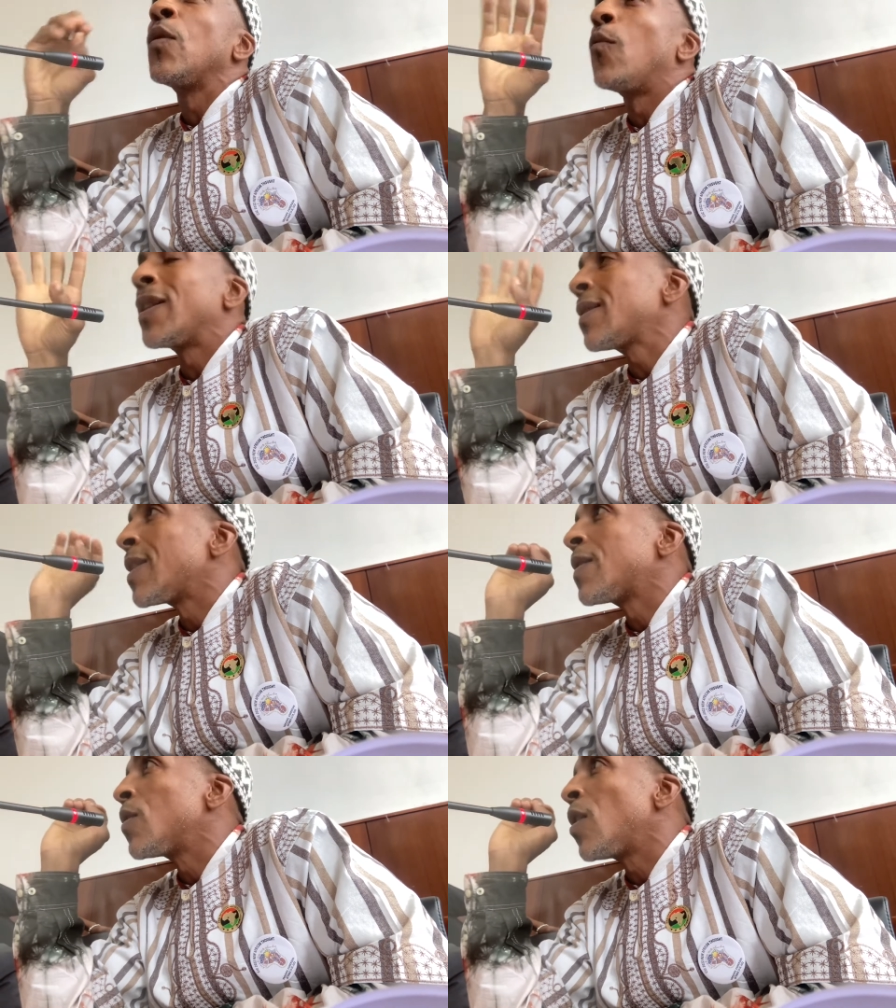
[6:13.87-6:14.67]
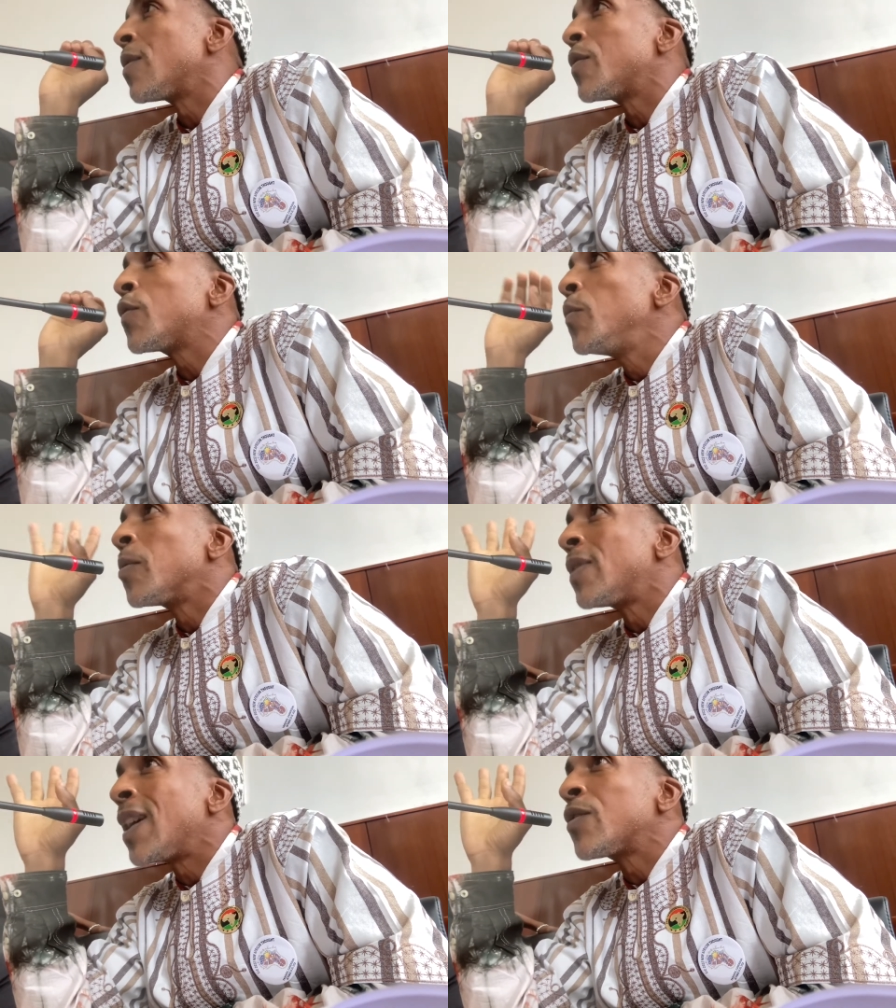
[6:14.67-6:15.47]
the West likes to call it
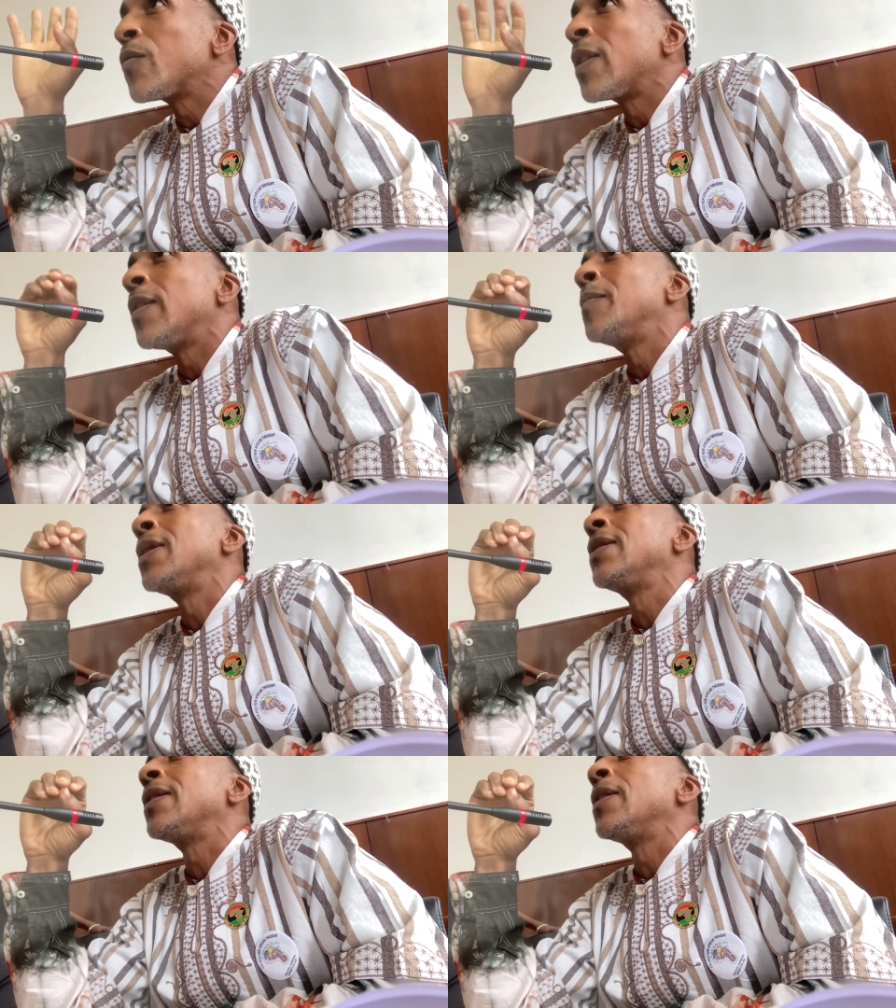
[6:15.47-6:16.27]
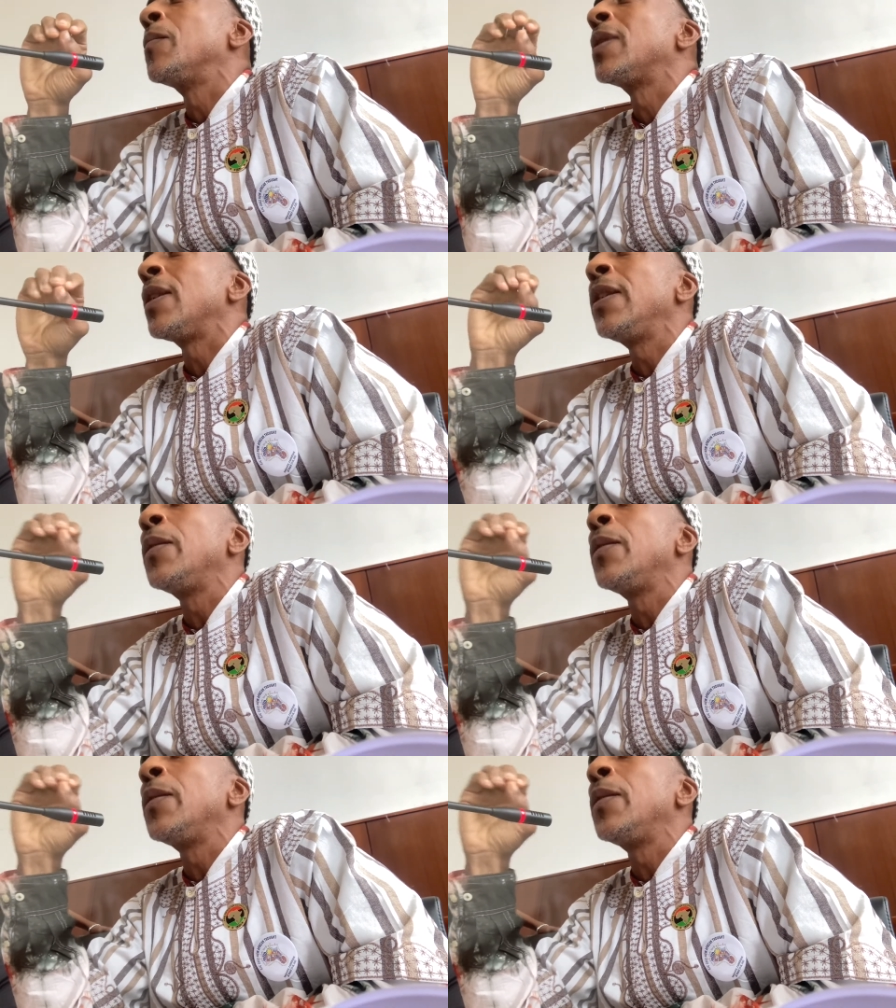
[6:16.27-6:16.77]
supernatural ability, but an